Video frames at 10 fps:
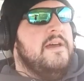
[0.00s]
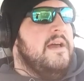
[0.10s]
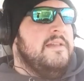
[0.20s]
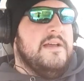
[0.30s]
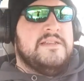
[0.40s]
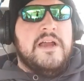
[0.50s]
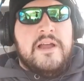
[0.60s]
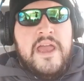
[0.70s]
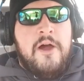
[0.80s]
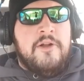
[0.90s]
And that's
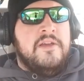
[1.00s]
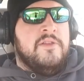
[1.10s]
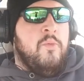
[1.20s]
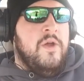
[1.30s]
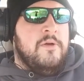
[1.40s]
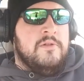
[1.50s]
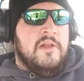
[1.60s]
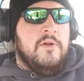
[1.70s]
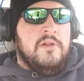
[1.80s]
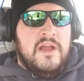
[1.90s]
not counting the weird
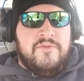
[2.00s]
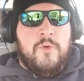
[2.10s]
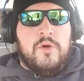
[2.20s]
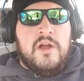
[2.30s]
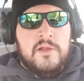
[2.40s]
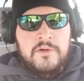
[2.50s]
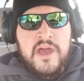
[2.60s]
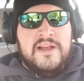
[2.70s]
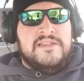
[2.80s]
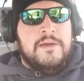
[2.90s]
little like four-color
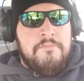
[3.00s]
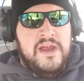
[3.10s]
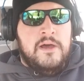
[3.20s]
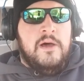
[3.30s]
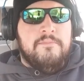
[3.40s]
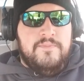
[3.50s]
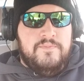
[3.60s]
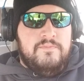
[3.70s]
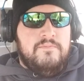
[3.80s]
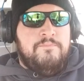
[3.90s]
decks that made up
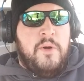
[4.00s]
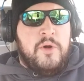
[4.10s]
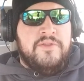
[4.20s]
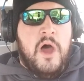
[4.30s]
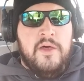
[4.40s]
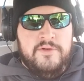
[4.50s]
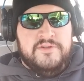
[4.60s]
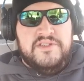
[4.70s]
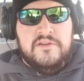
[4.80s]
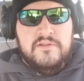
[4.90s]
part of the others.